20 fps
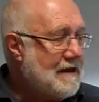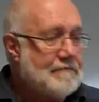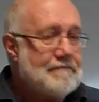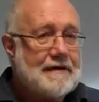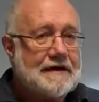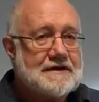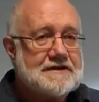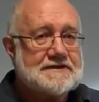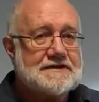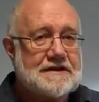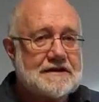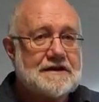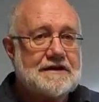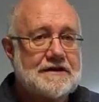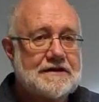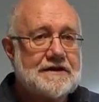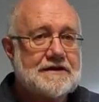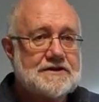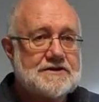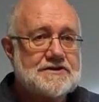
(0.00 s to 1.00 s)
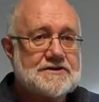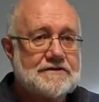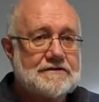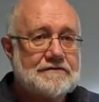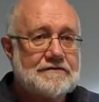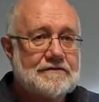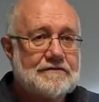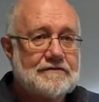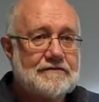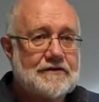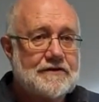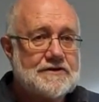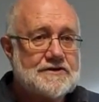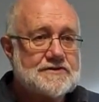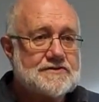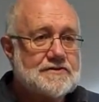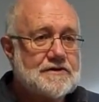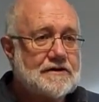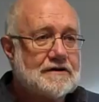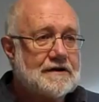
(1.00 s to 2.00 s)
makes that connection very
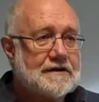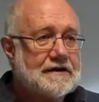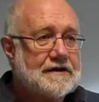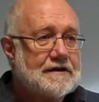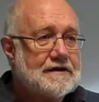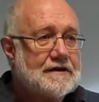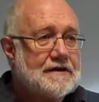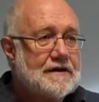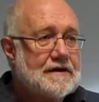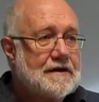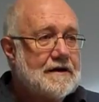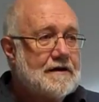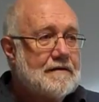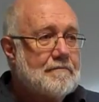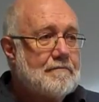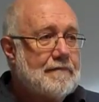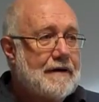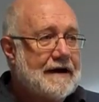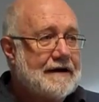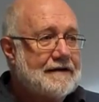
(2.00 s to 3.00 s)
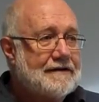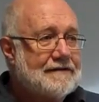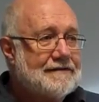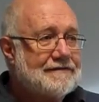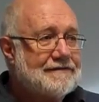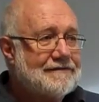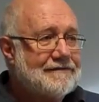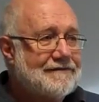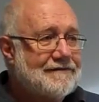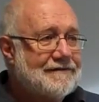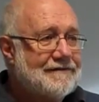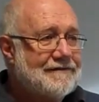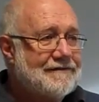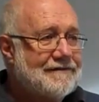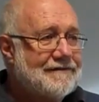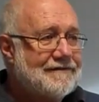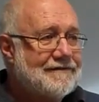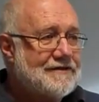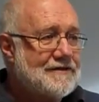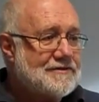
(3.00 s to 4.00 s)
strongly. But
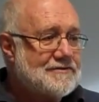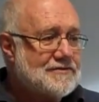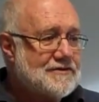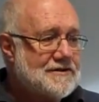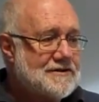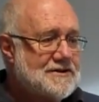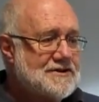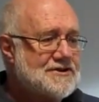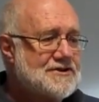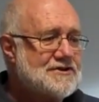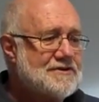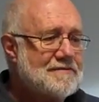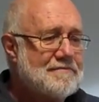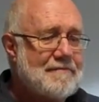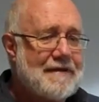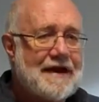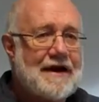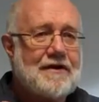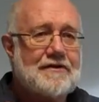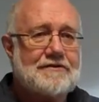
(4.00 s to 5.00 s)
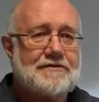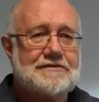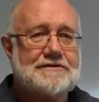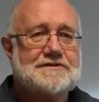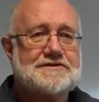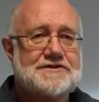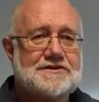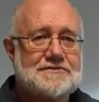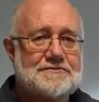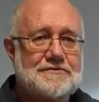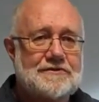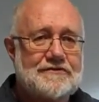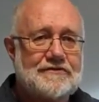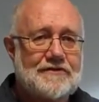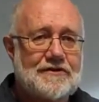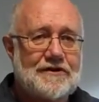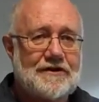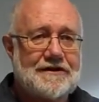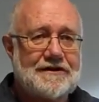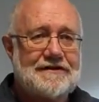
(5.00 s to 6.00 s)
the traditional boundaries that we've
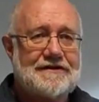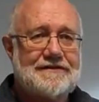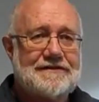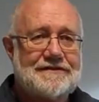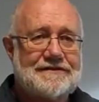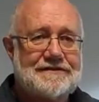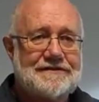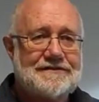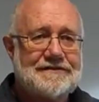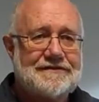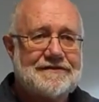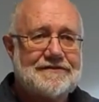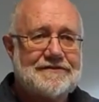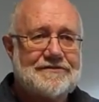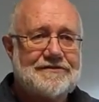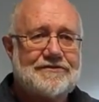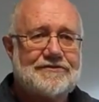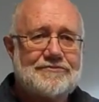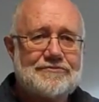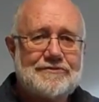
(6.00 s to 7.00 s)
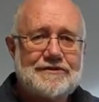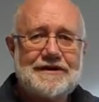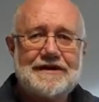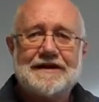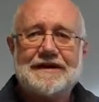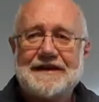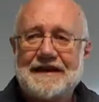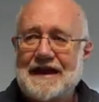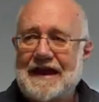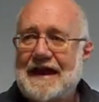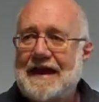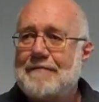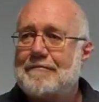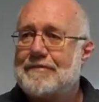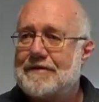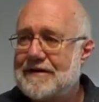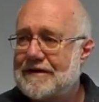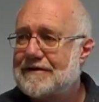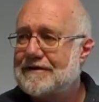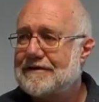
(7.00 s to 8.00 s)
got really
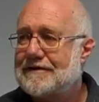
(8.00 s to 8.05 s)
hamper